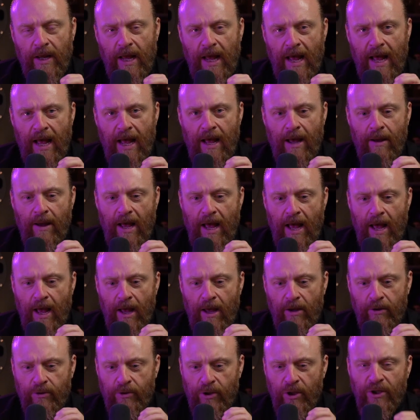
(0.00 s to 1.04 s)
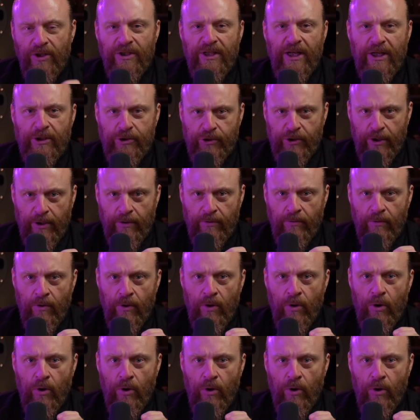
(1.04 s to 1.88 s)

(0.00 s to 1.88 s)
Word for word: uh, uh, condition,